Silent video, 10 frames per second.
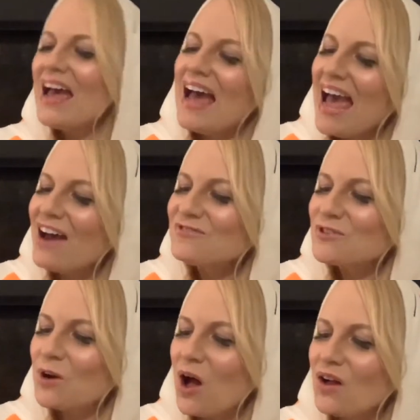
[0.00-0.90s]

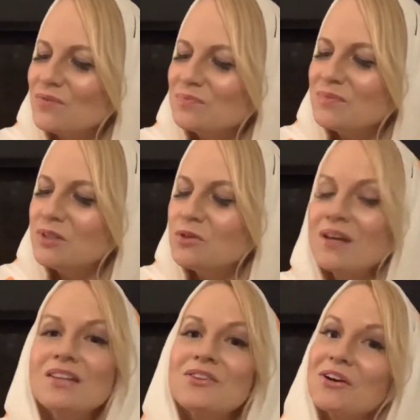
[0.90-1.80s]
After all, you
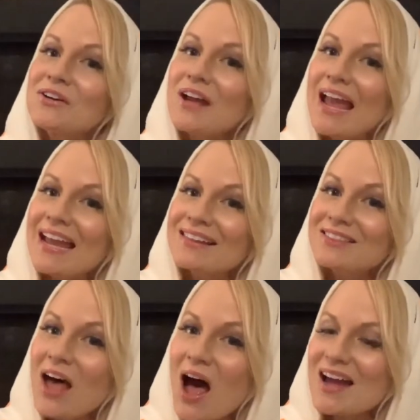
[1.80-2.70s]
can learn a
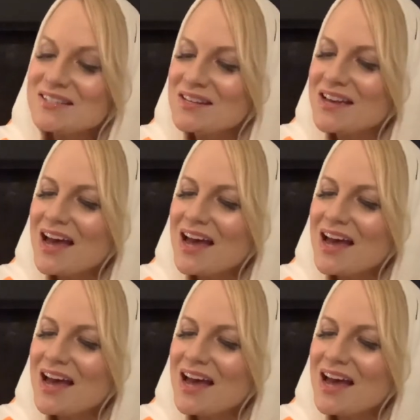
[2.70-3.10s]
lot